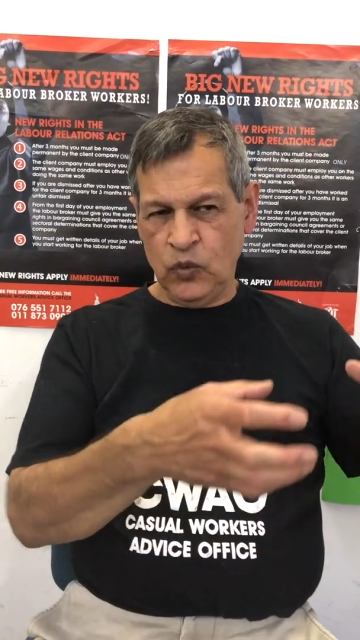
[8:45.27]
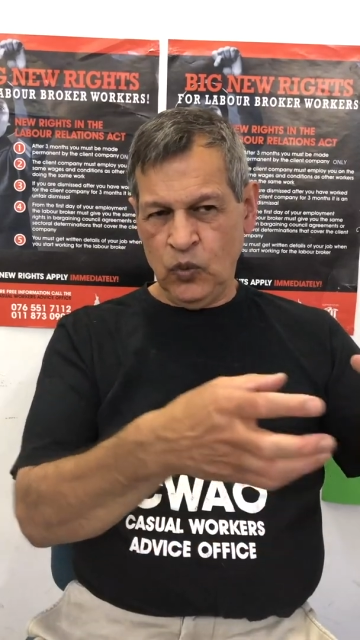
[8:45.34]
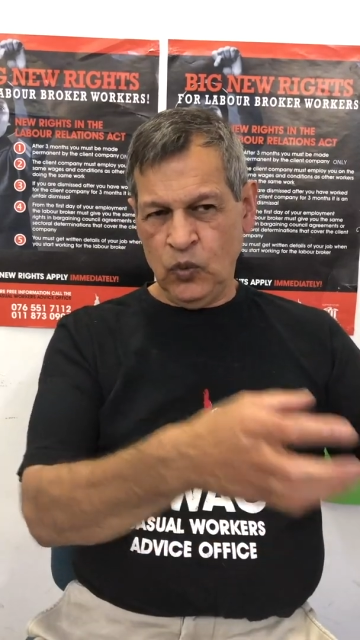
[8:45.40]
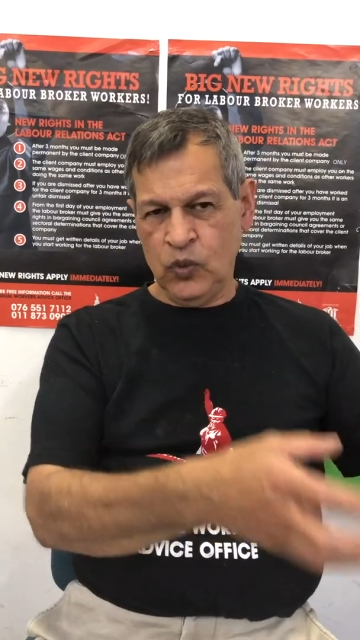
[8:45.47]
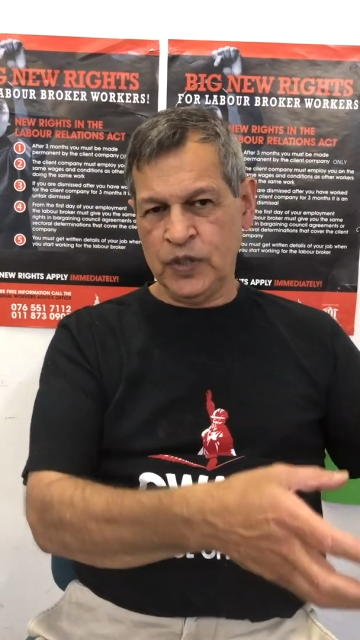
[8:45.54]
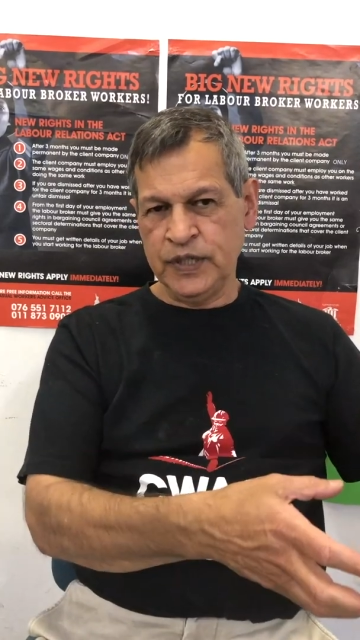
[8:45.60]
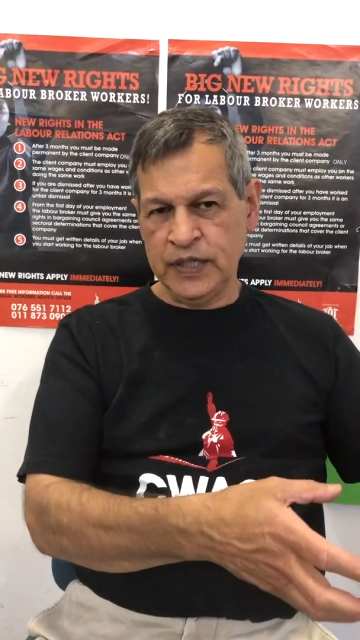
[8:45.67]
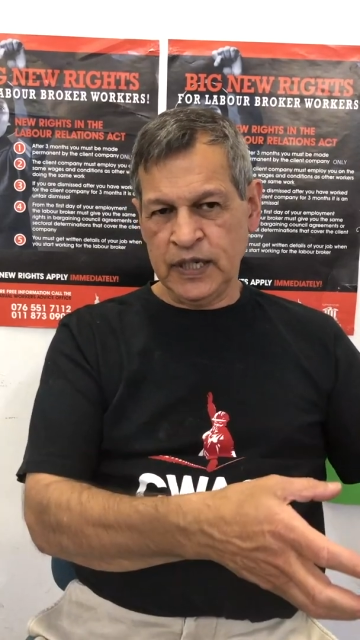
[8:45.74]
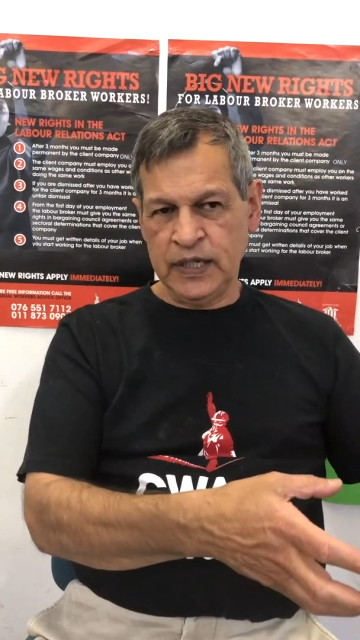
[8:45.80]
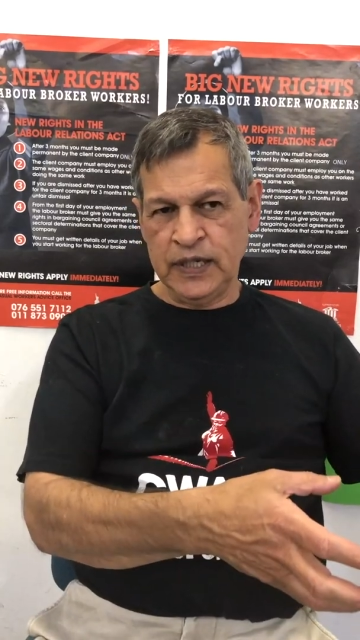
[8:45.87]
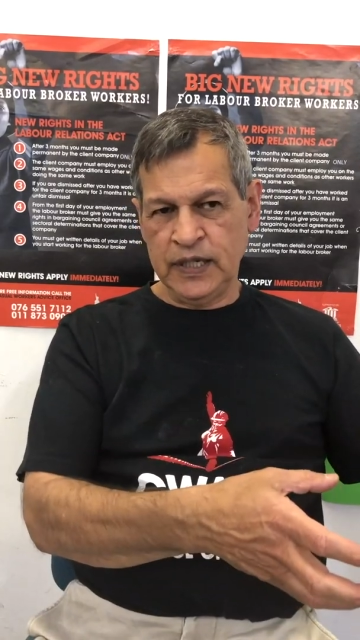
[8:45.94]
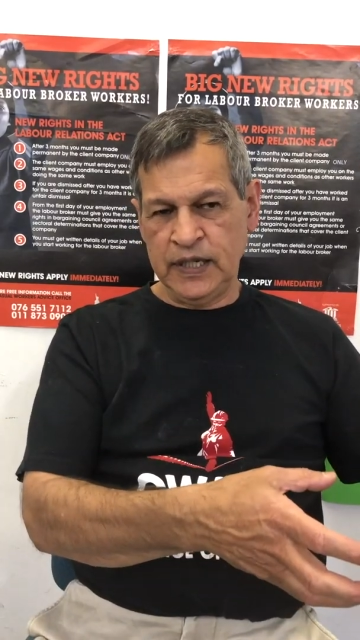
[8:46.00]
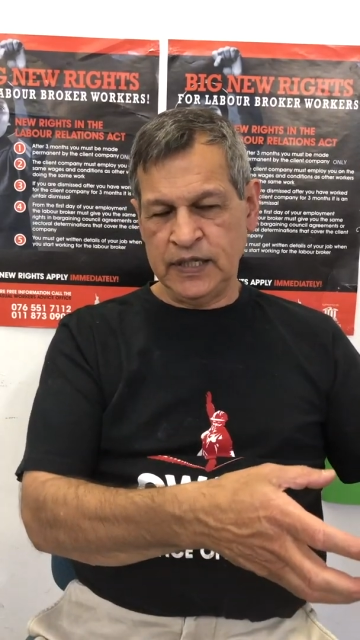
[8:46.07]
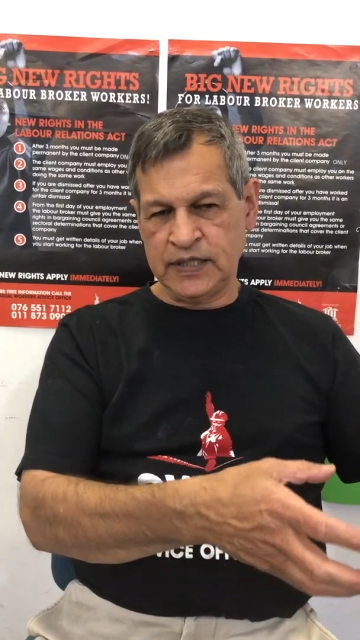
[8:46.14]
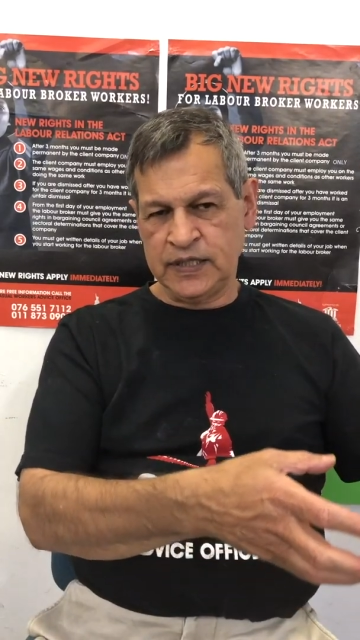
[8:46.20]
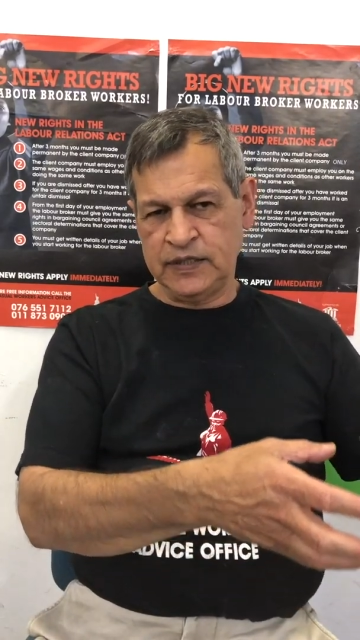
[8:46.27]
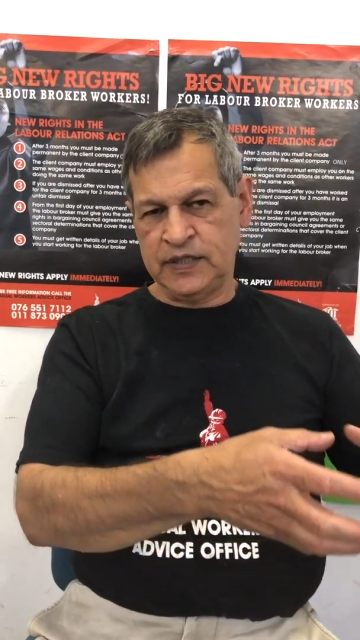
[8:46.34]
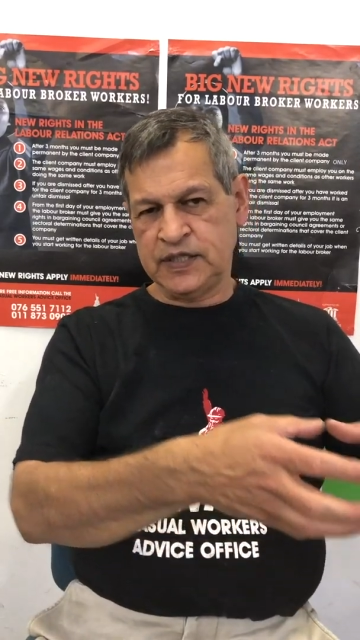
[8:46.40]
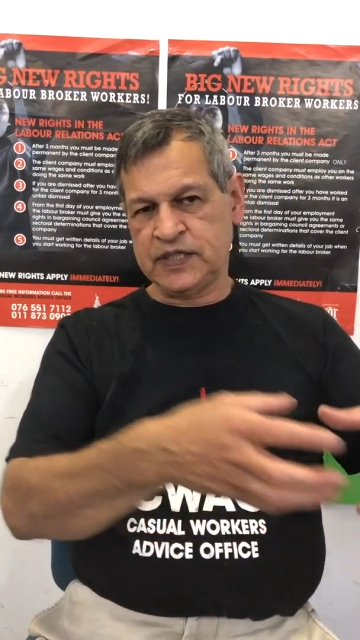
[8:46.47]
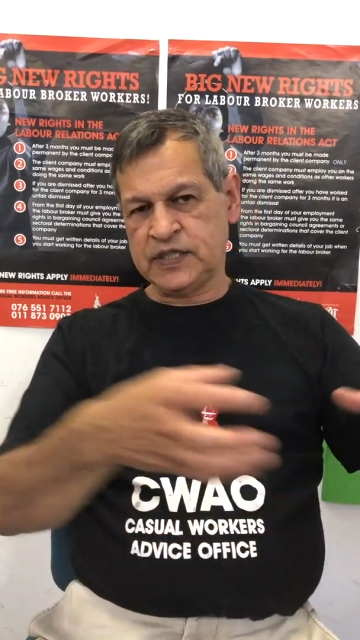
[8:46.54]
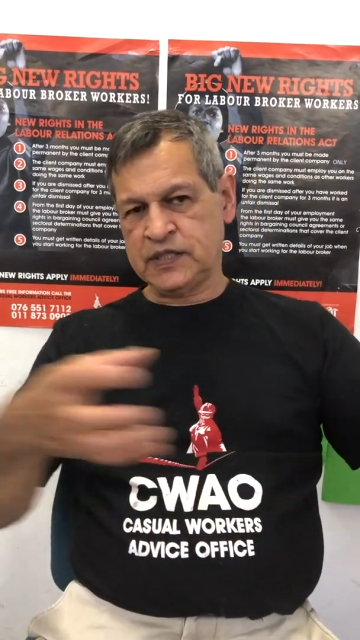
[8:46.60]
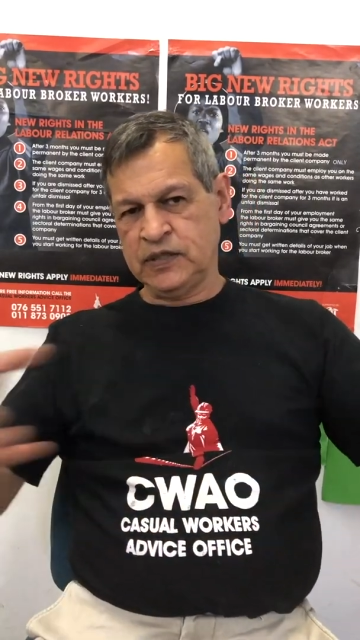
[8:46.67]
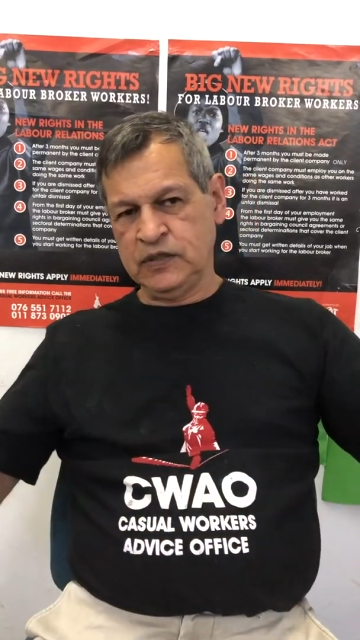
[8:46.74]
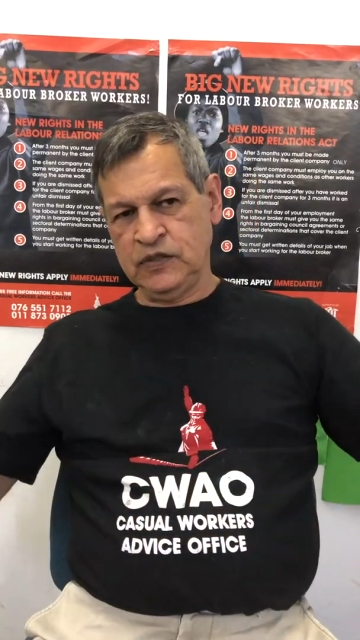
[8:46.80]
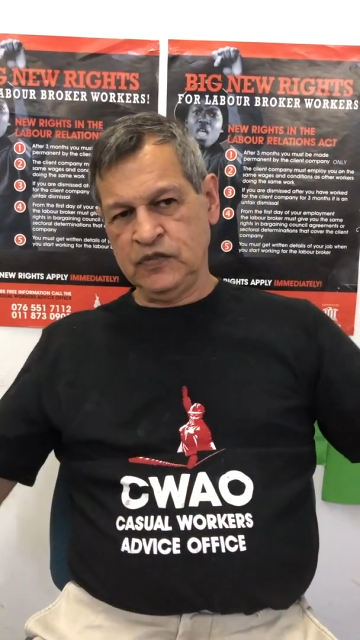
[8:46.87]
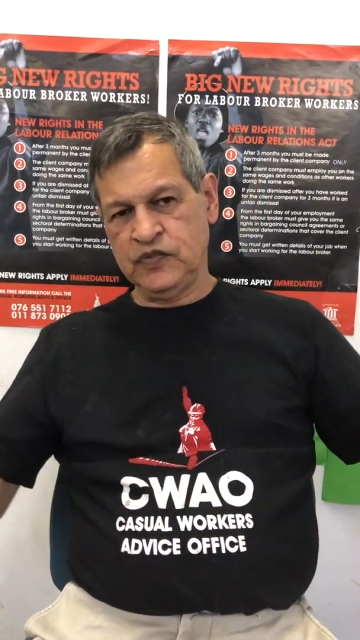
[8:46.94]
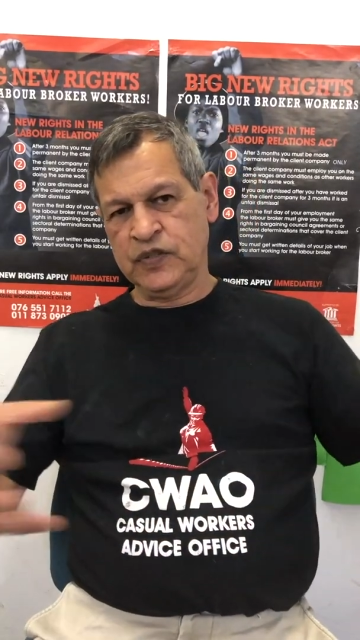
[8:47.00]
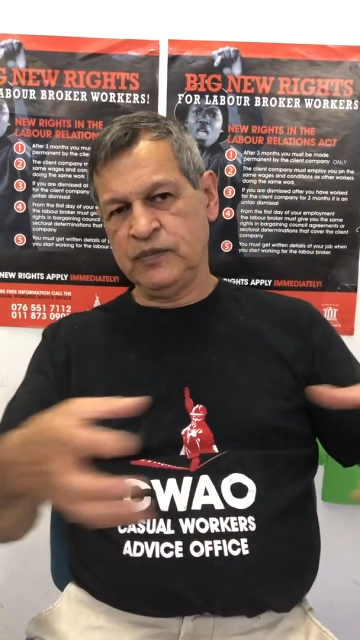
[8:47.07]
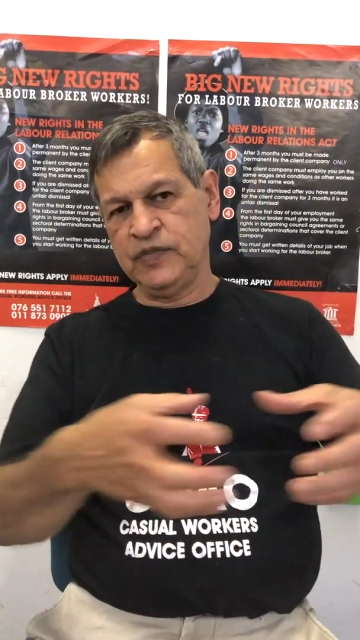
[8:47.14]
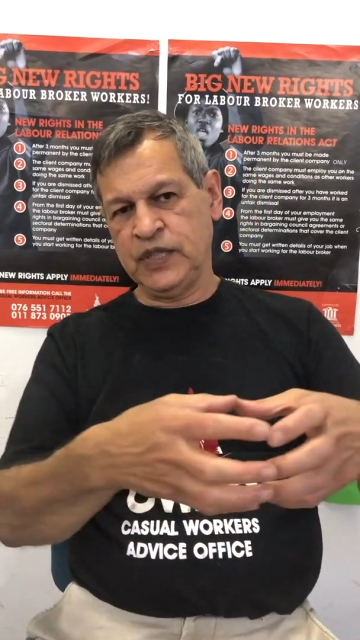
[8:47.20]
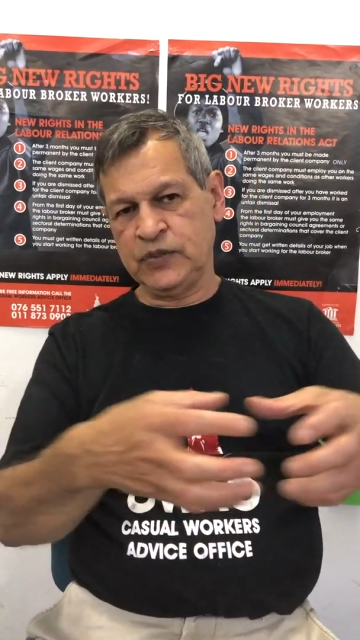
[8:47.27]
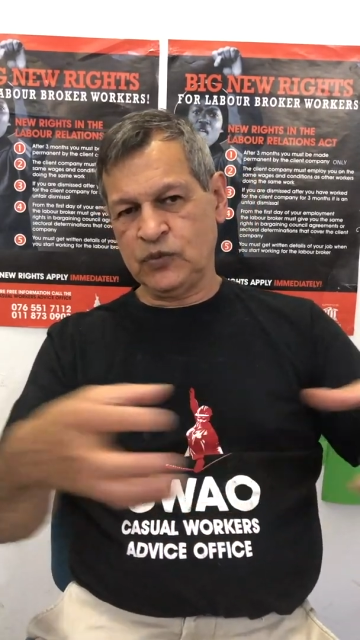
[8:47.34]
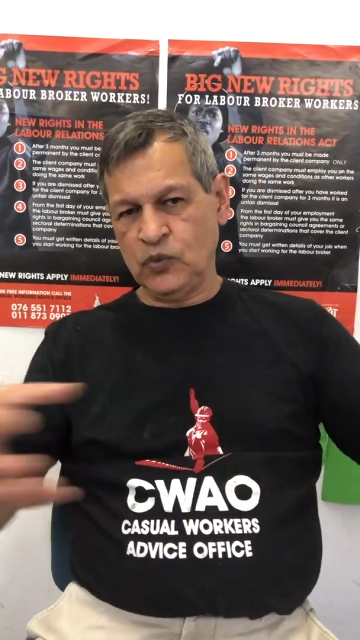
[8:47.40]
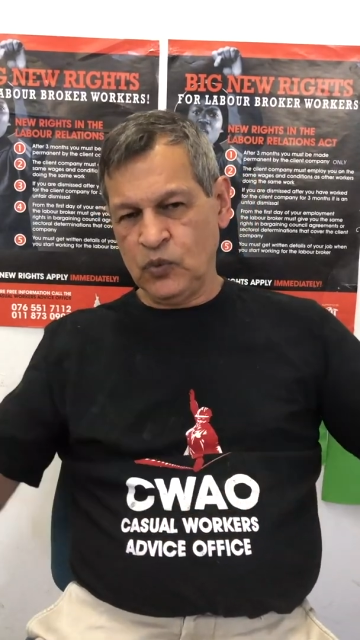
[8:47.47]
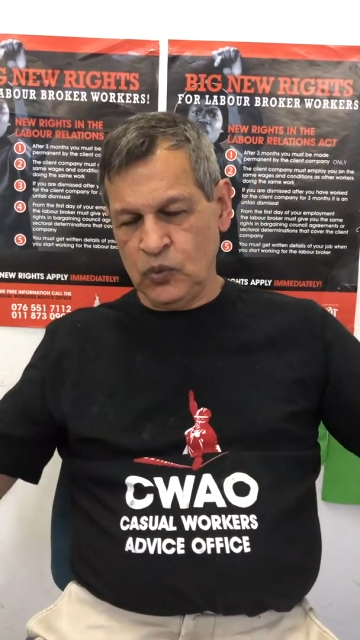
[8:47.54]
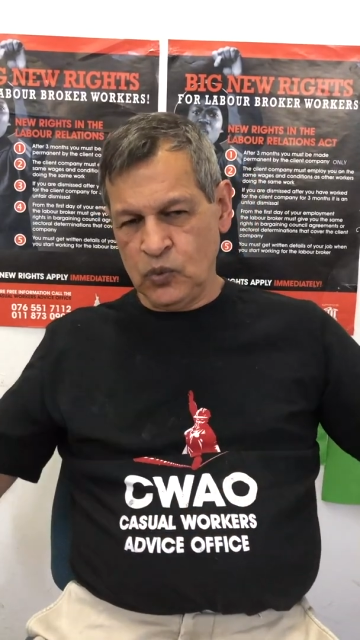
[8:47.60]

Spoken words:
organize and distill from that